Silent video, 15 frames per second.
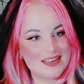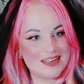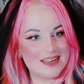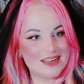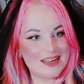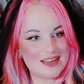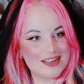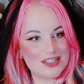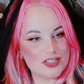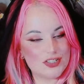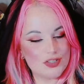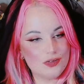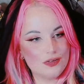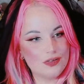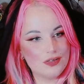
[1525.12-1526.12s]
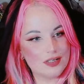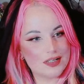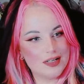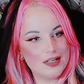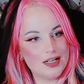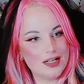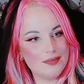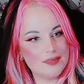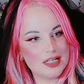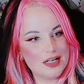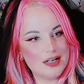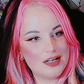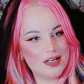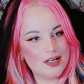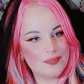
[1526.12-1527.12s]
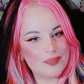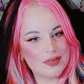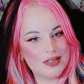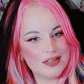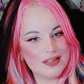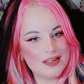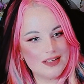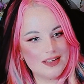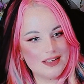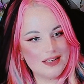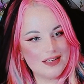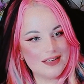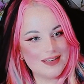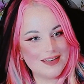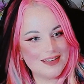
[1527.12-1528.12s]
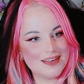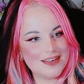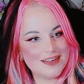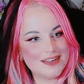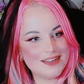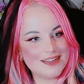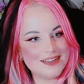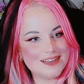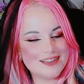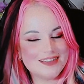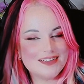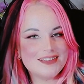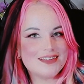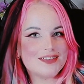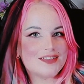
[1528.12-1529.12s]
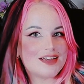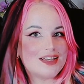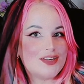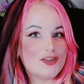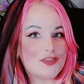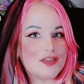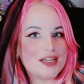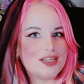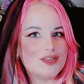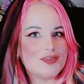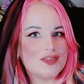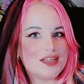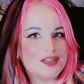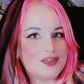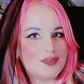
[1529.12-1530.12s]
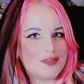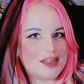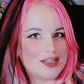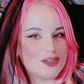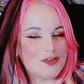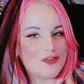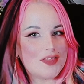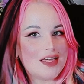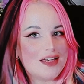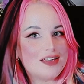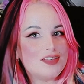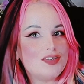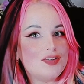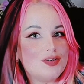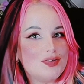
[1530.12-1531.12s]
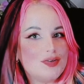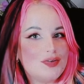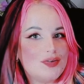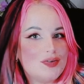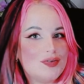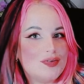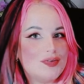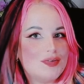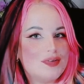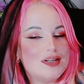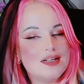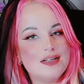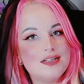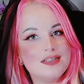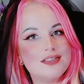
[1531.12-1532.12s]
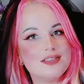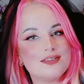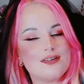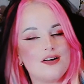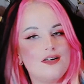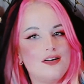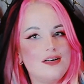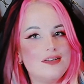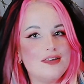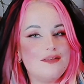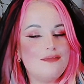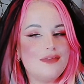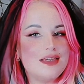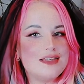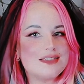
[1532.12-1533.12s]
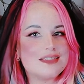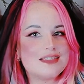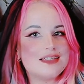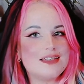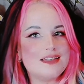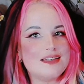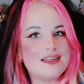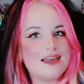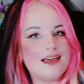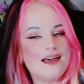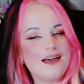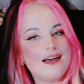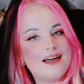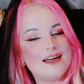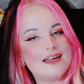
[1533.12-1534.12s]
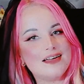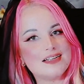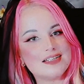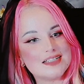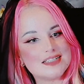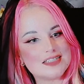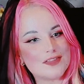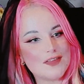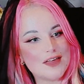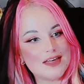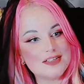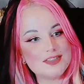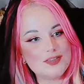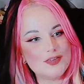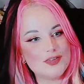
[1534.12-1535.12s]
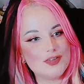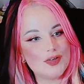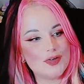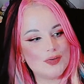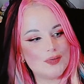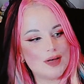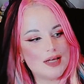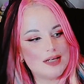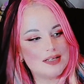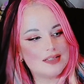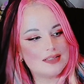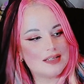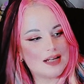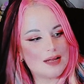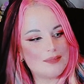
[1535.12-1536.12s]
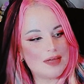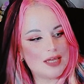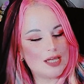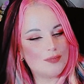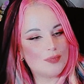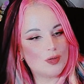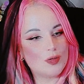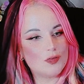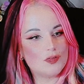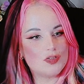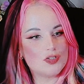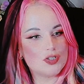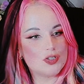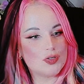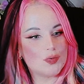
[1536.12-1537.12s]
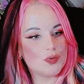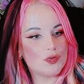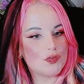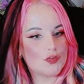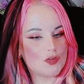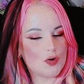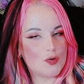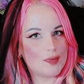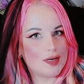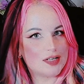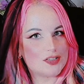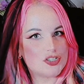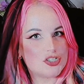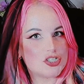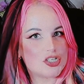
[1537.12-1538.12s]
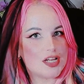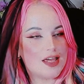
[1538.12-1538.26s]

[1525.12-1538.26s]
And you're coming up here. Thank you, thank you, thank you, thank you, thank you. You're all amazing, and it's thanks to you that I'm able to do so much